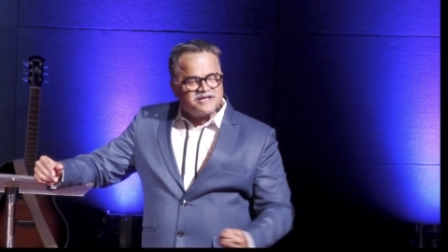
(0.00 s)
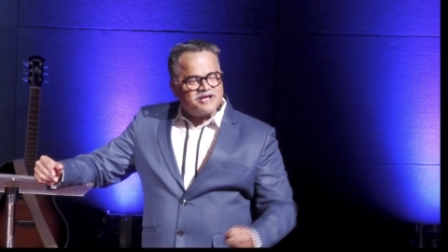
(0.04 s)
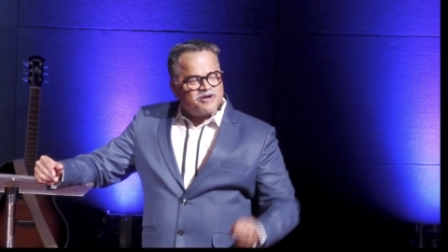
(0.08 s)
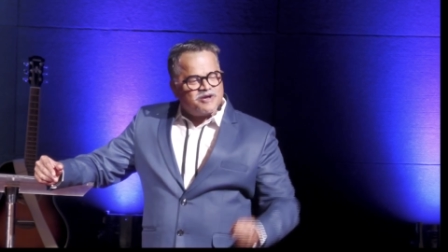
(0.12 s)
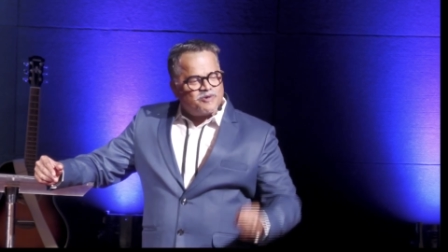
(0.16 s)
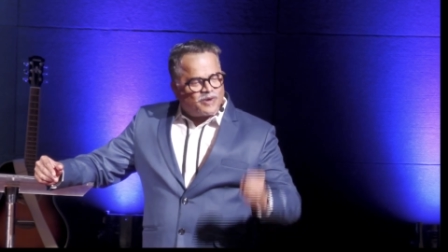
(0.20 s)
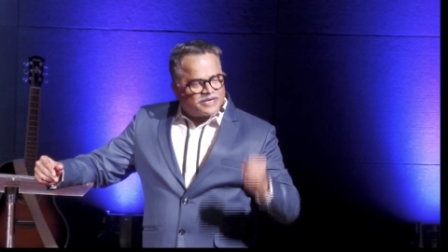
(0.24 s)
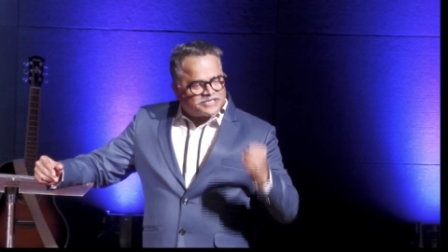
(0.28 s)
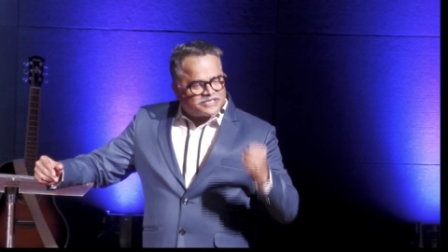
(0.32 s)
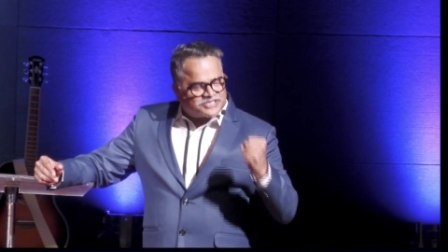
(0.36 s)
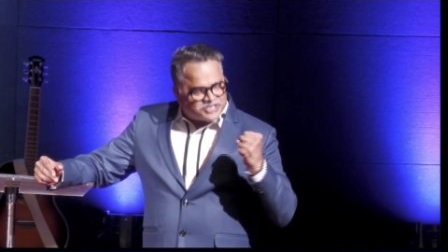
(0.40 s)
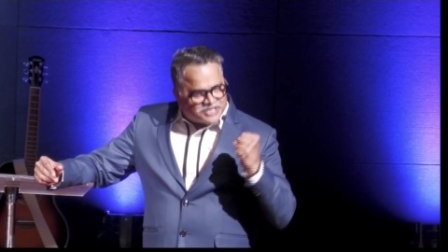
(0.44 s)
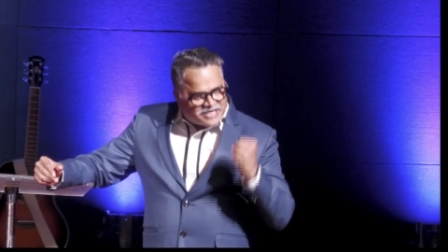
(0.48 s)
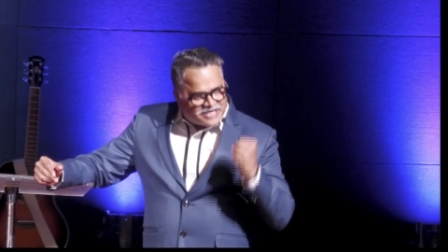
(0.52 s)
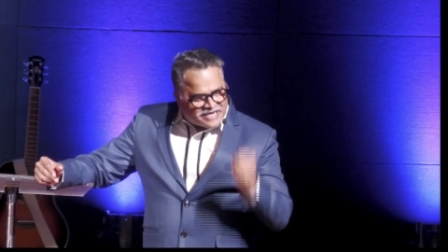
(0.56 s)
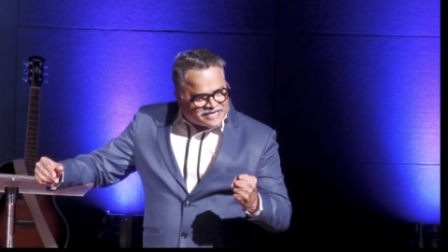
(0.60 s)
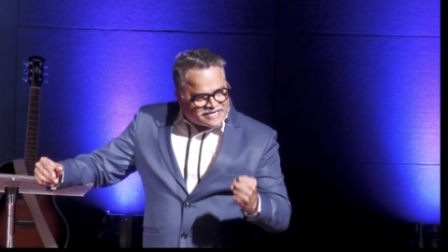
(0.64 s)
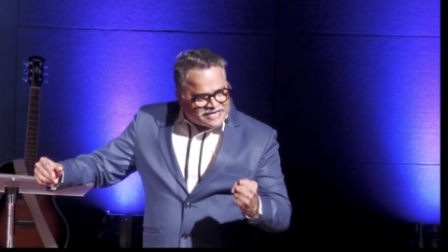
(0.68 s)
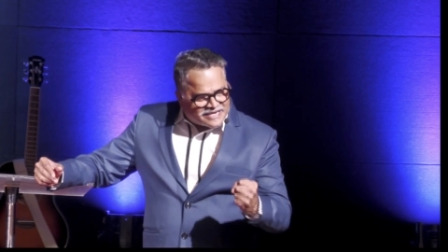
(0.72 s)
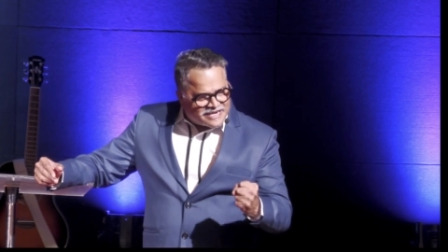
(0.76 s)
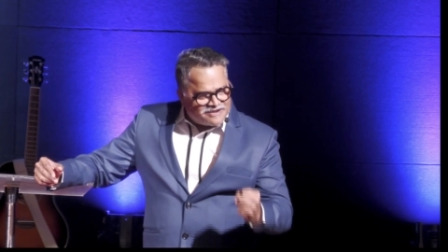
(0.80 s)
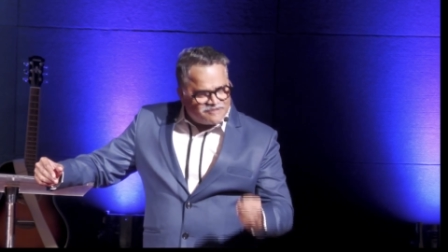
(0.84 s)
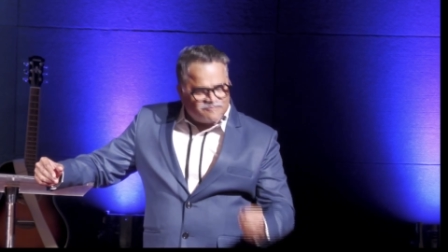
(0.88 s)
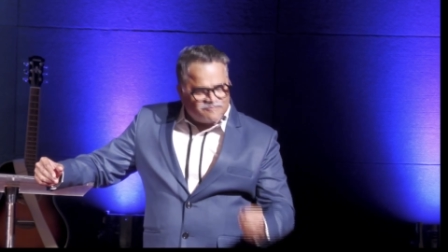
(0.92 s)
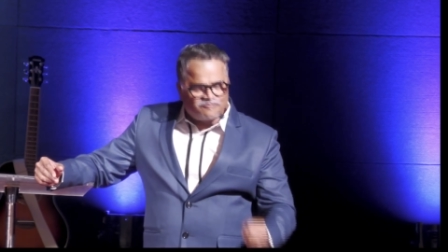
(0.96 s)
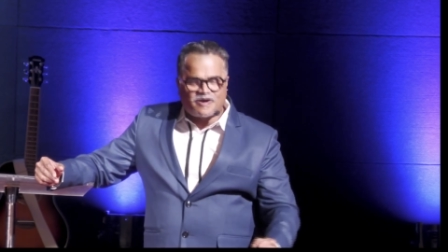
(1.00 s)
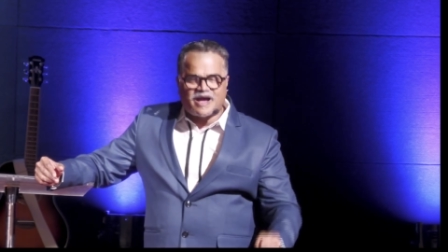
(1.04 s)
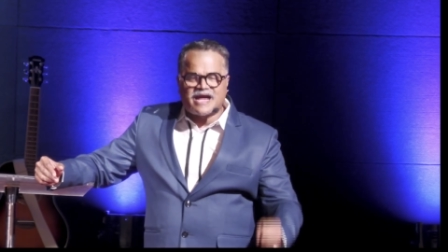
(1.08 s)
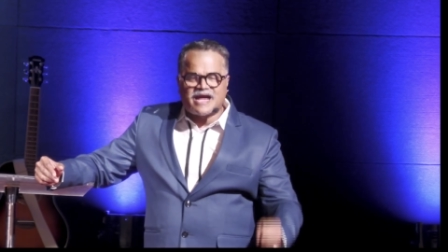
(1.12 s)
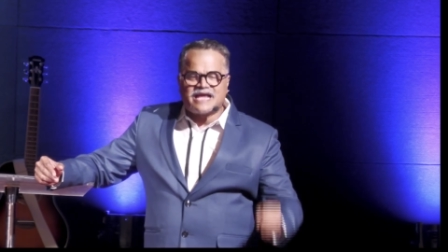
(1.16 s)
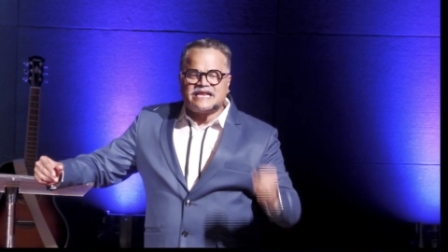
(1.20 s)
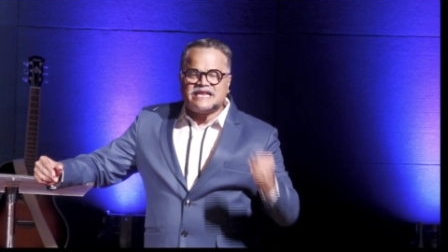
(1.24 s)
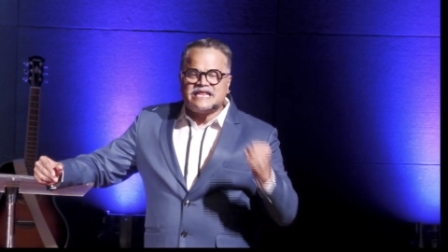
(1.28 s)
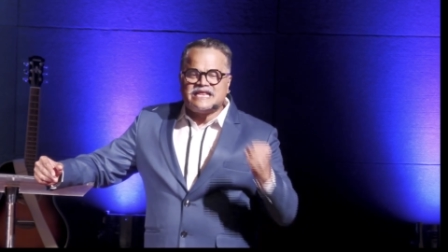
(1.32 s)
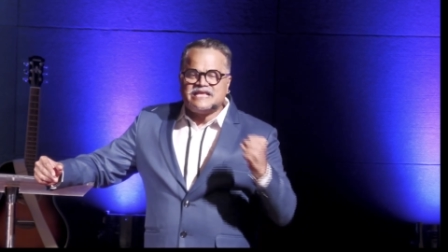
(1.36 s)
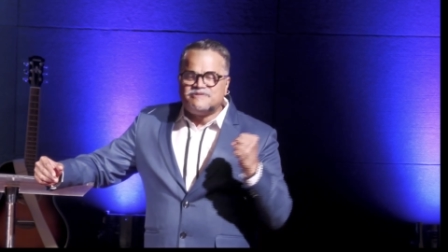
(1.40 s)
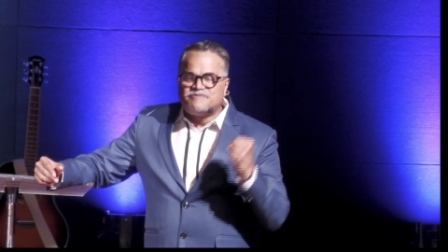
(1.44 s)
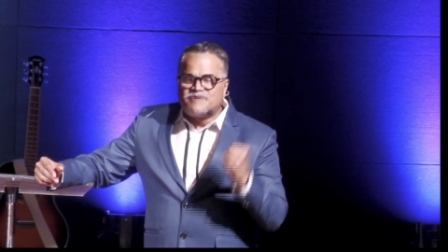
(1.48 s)
was written while
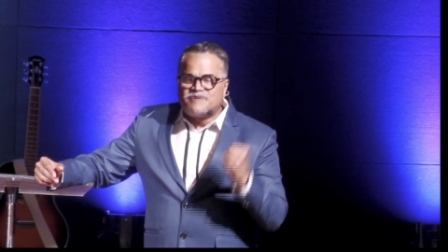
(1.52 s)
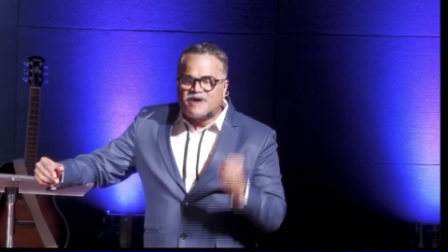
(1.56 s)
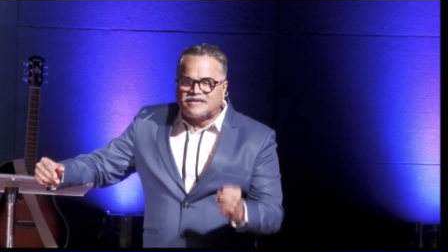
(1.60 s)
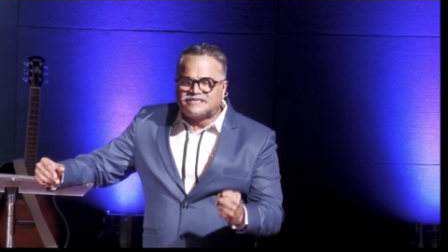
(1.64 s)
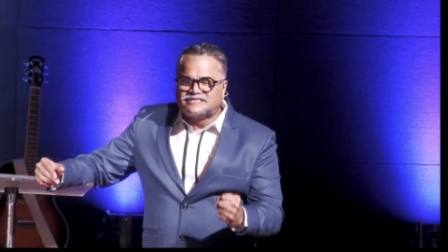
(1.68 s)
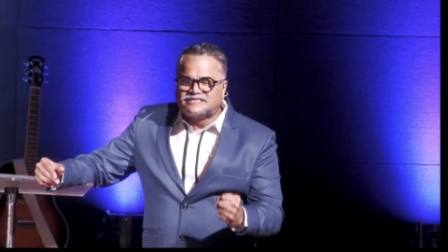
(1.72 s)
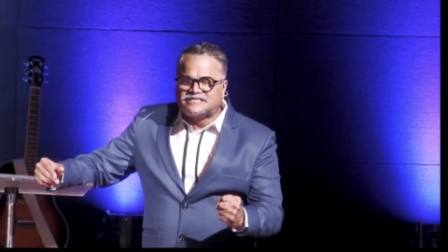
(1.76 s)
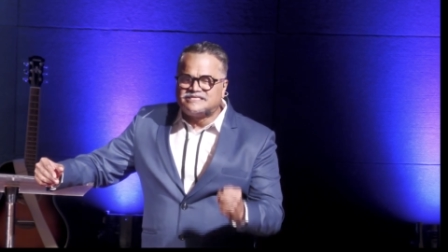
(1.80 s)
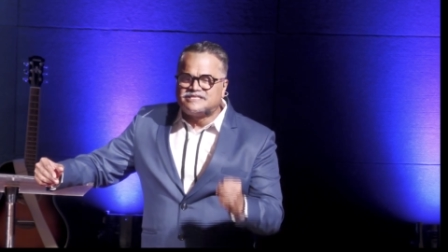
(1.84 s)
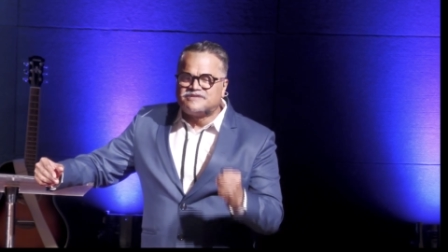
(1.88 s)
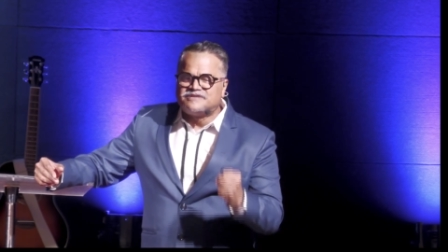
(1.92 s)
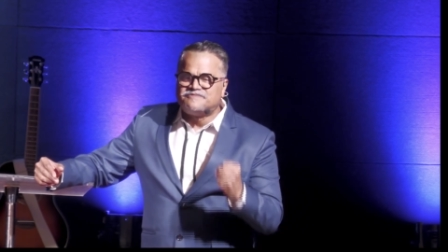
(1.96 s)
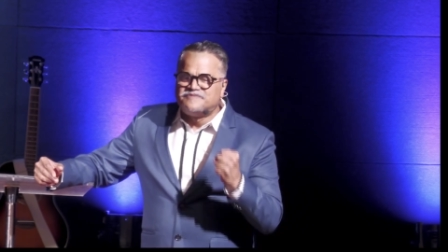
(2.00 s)
he was in the